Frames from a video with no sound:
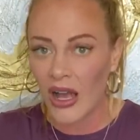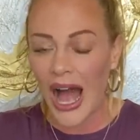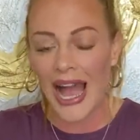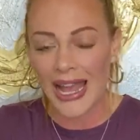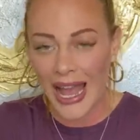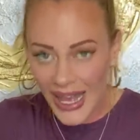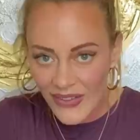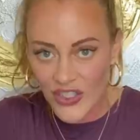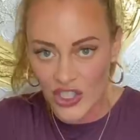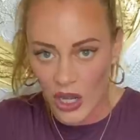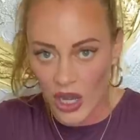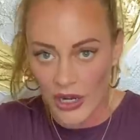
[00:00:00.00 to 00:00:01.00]
I have a
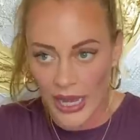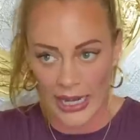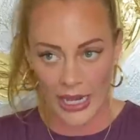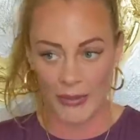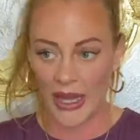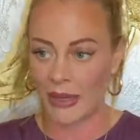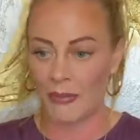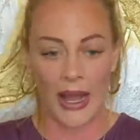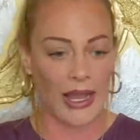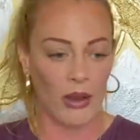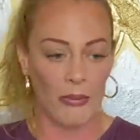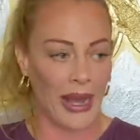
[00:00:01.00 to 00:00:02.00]
dog, and I'm like,
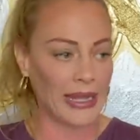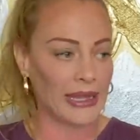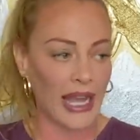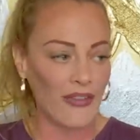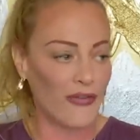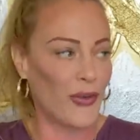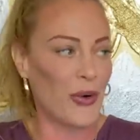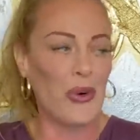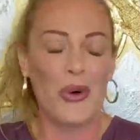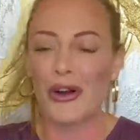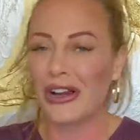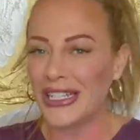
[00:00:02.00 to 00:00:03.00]
my my life
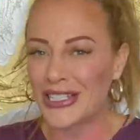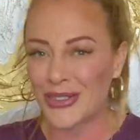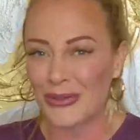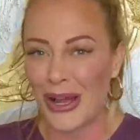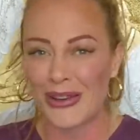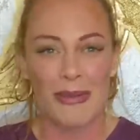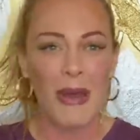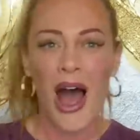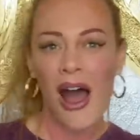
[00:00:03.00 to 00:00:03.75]
orients around him.